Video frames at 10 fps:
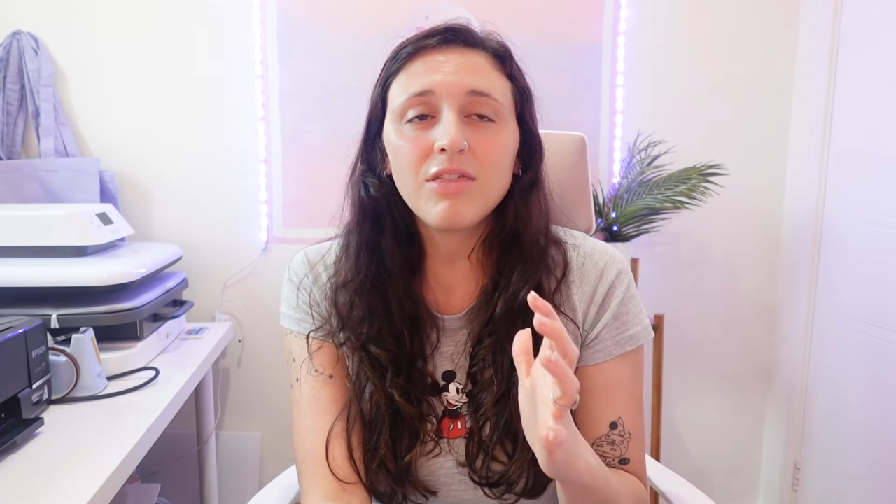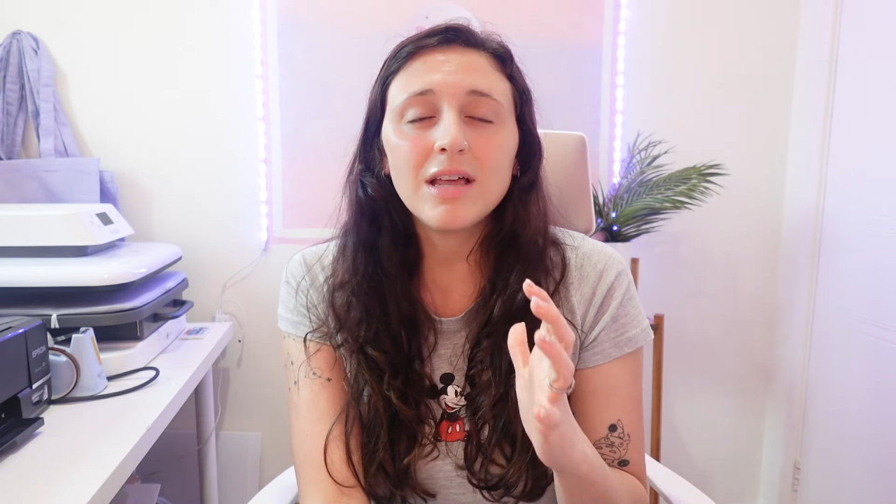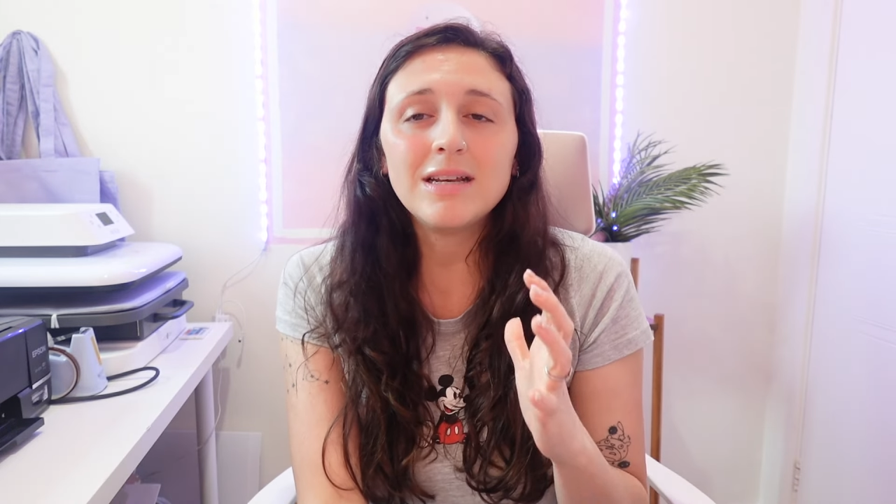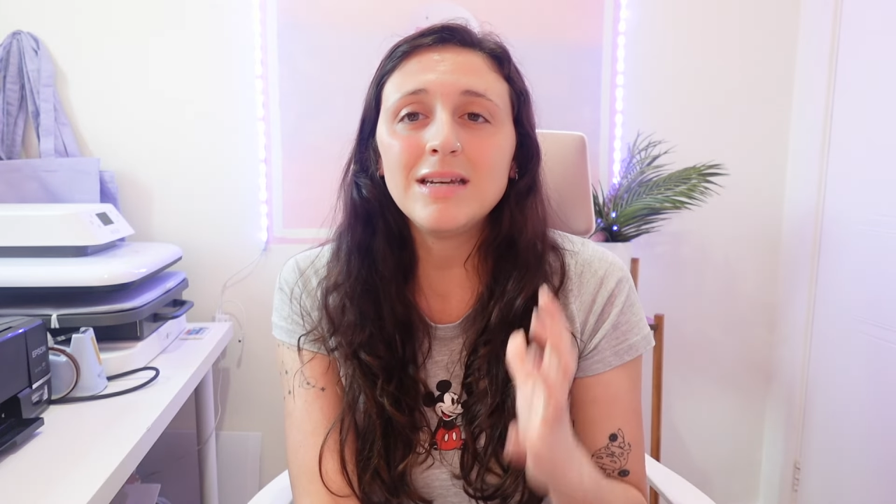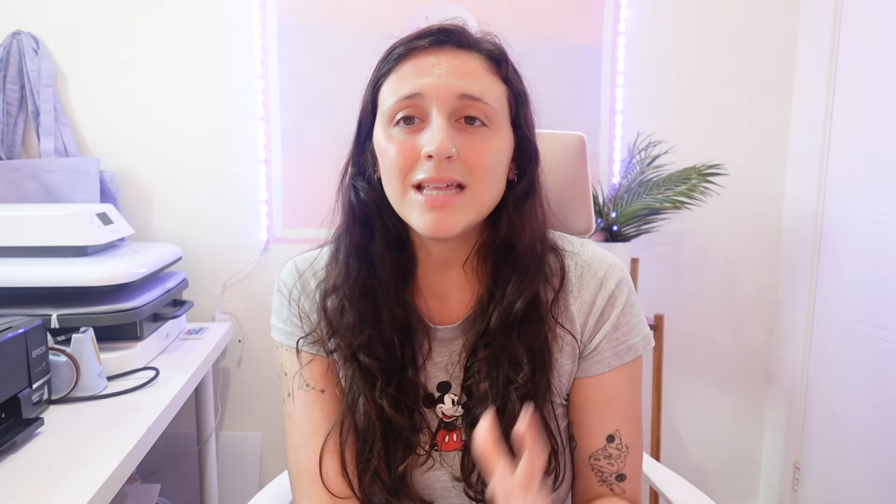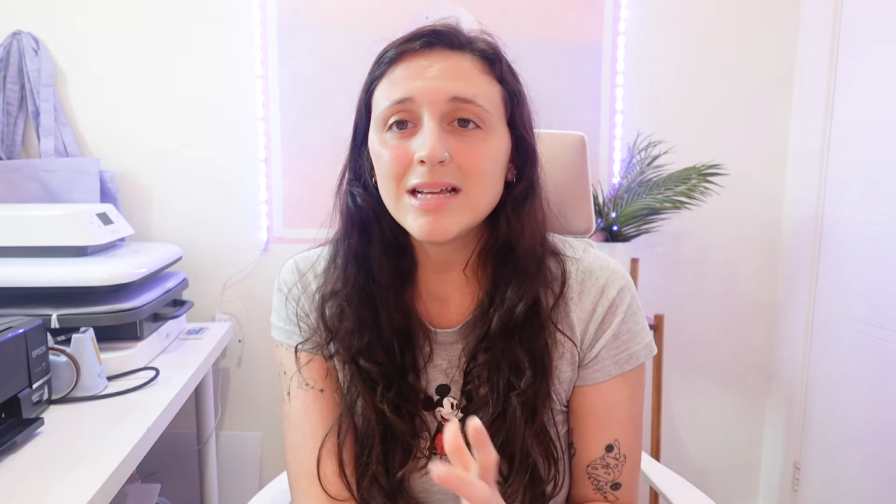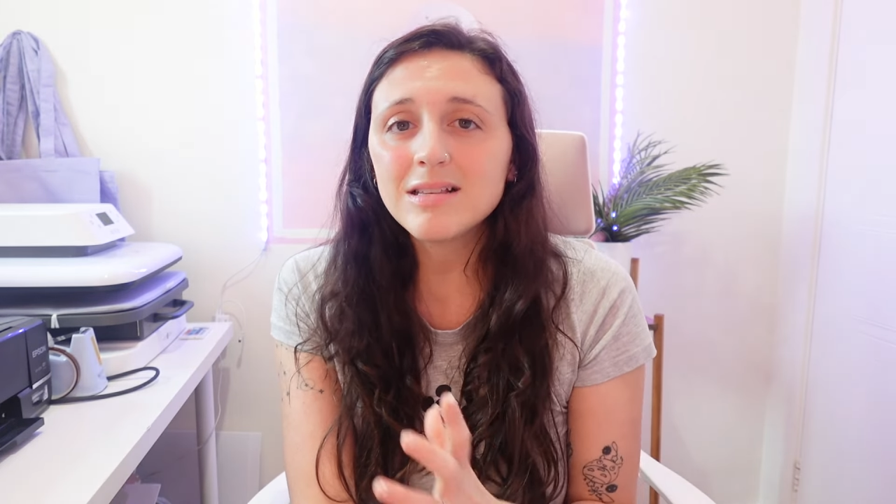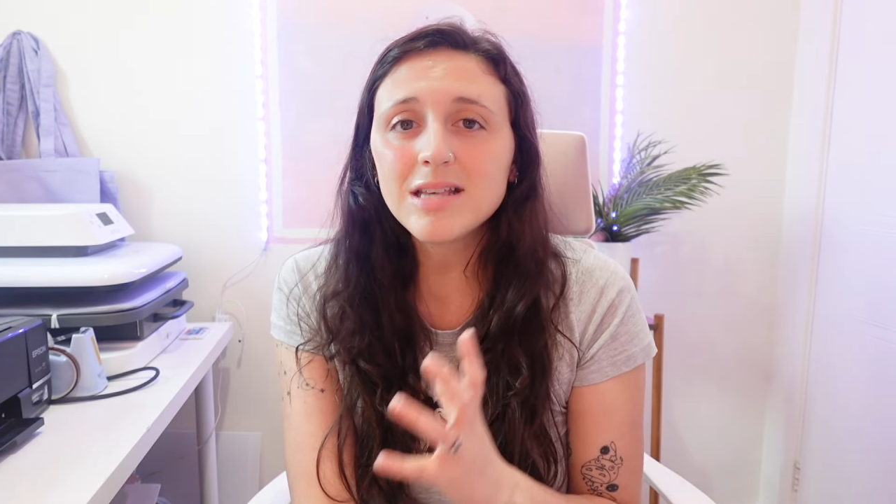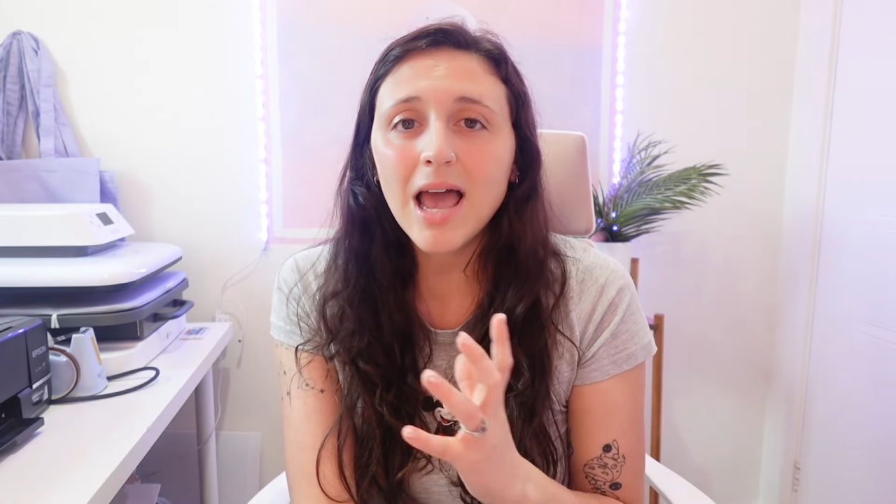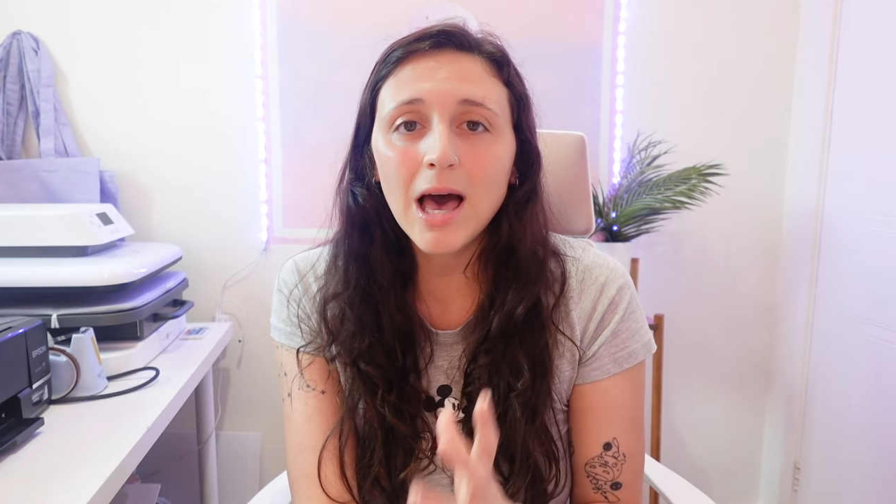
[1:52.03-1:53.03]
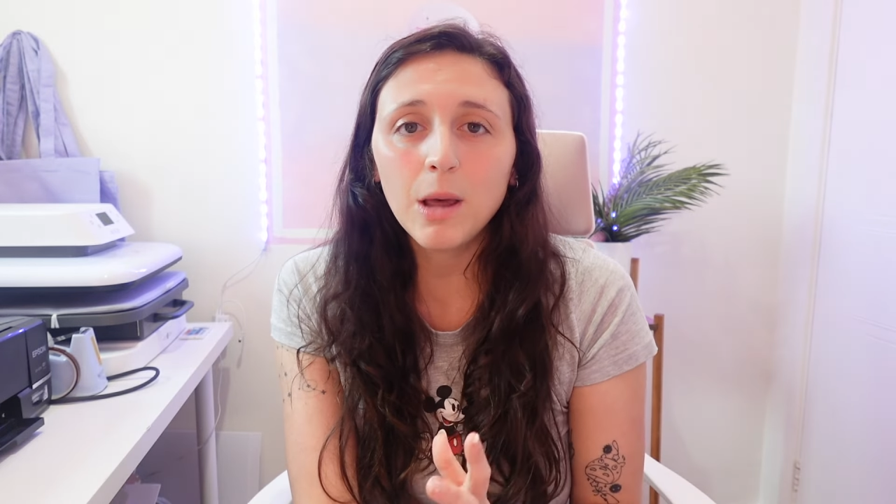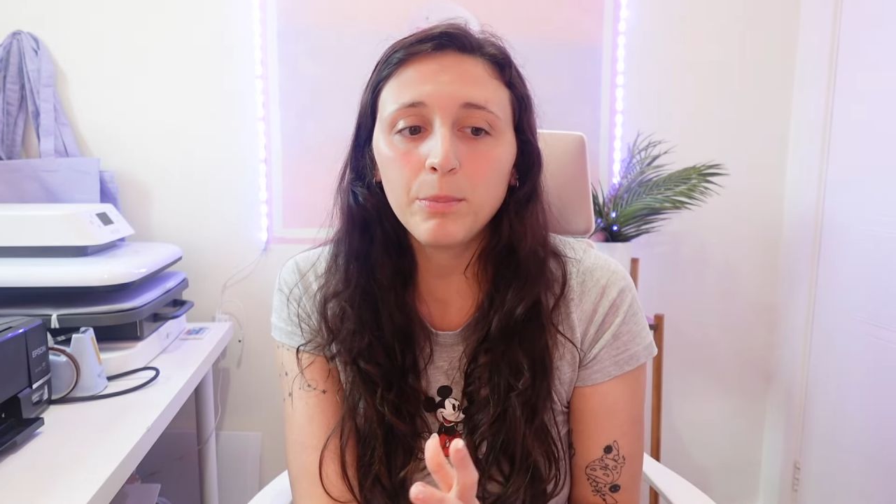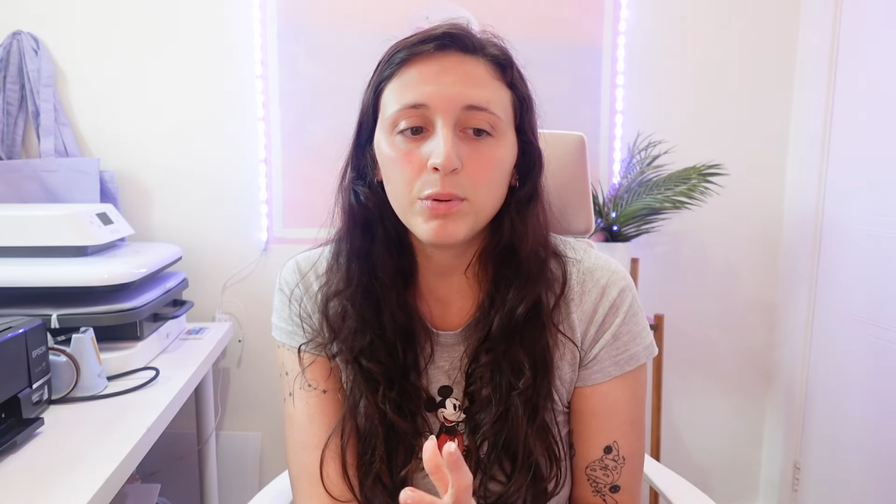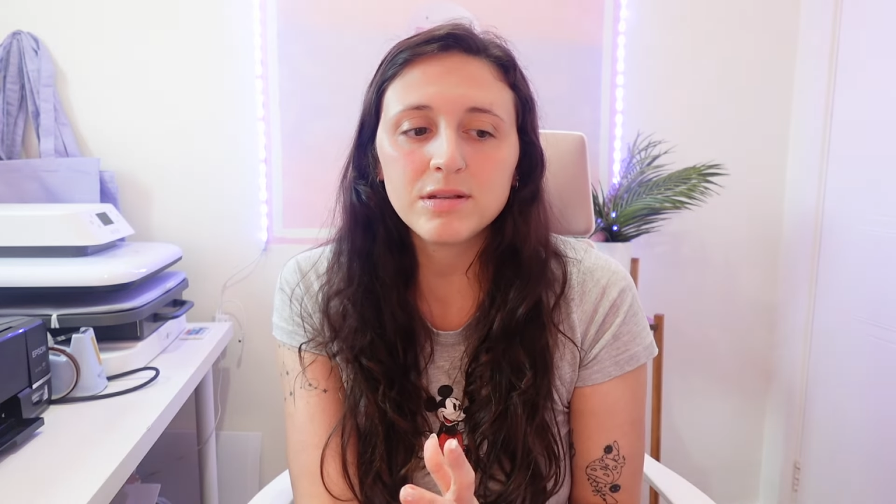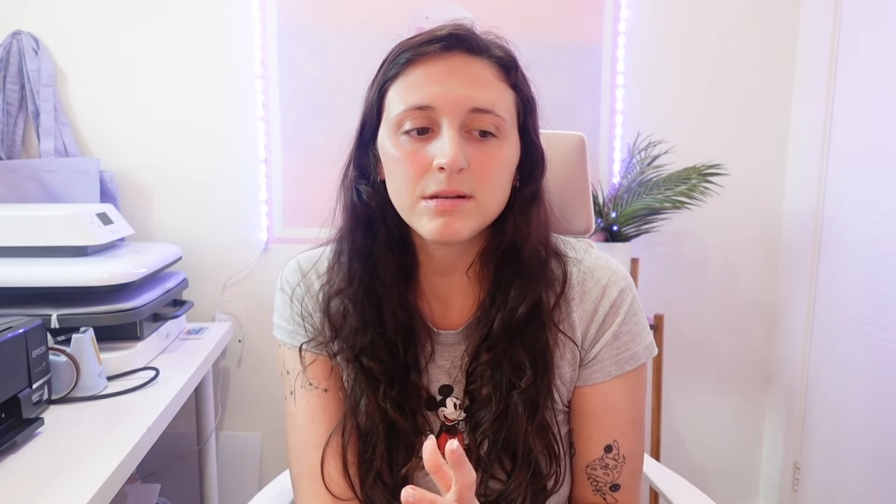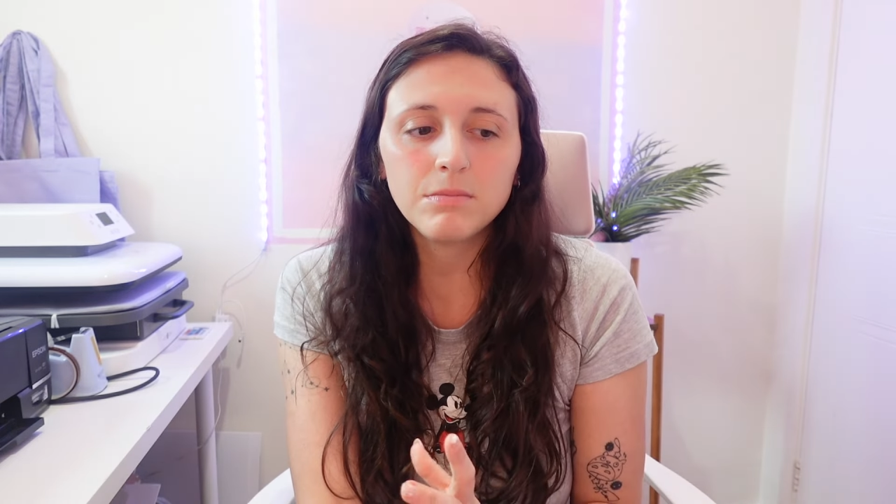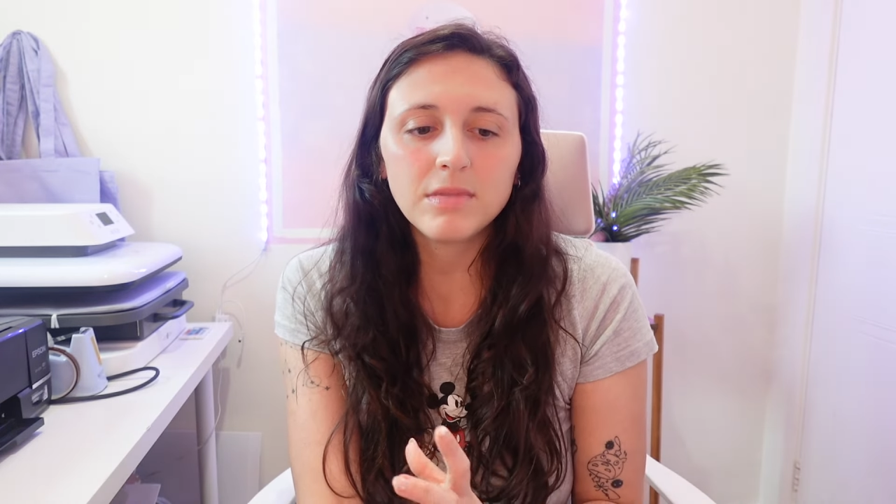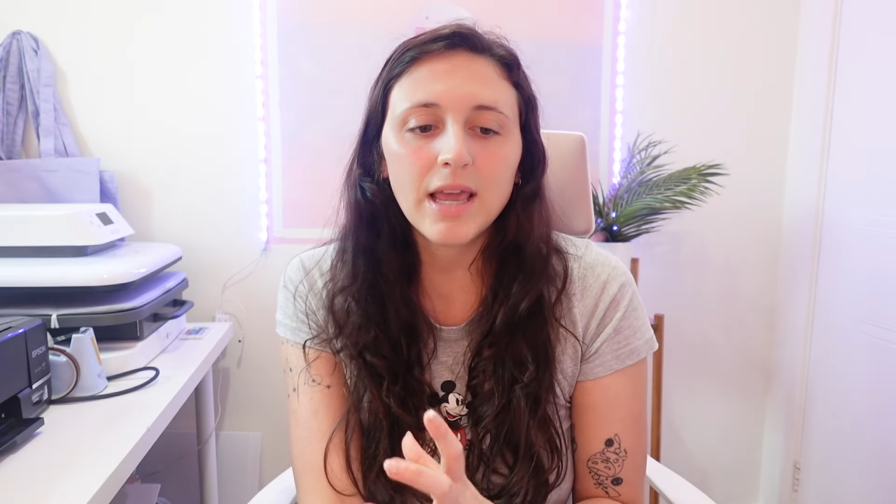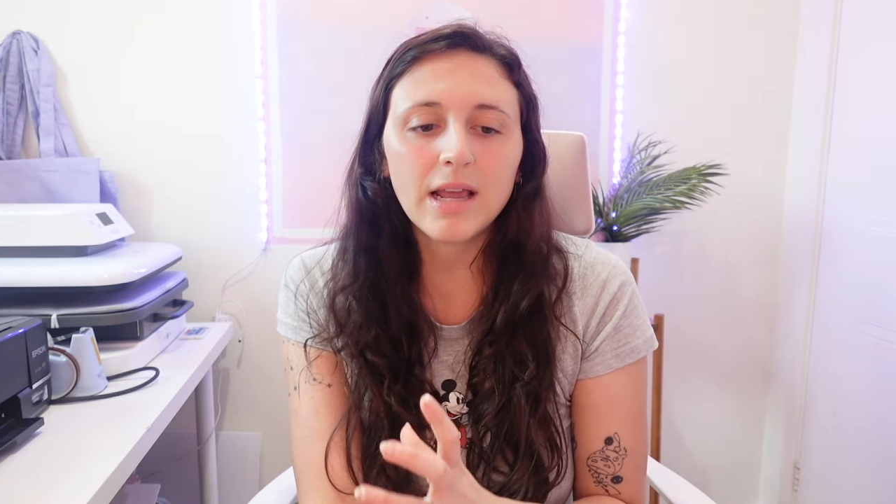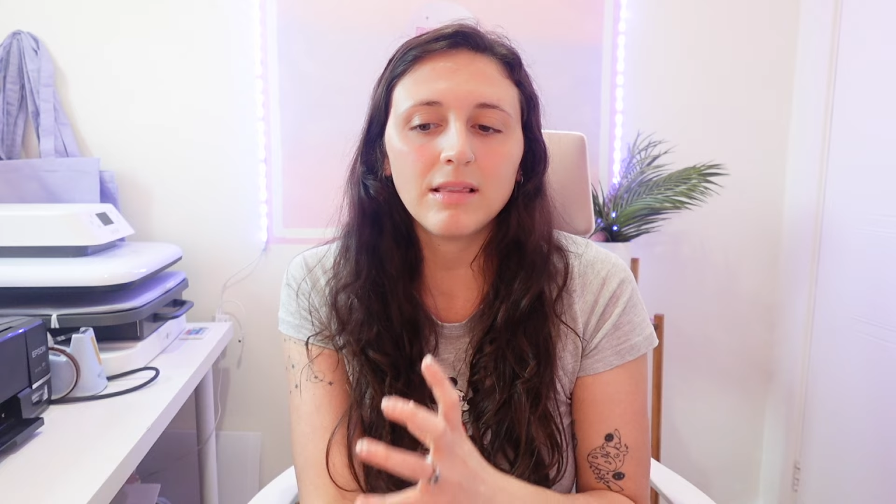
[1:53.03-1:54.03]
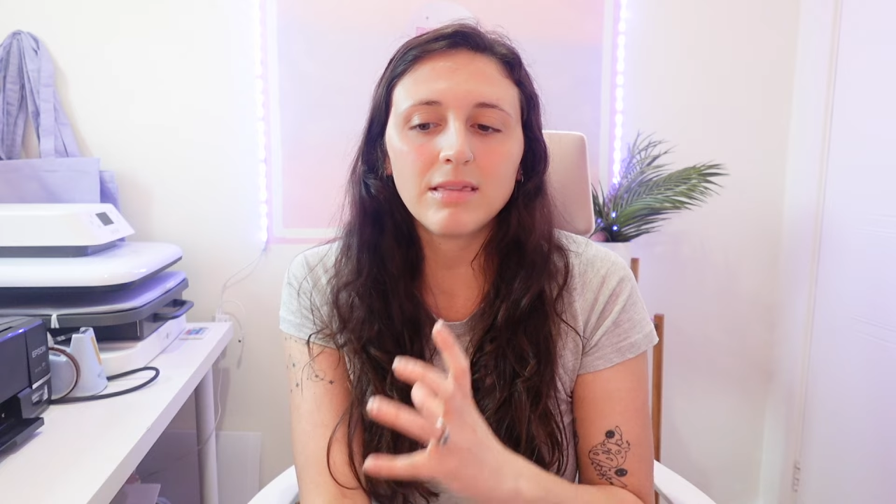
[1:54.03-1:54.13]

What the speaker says: that needs help with something,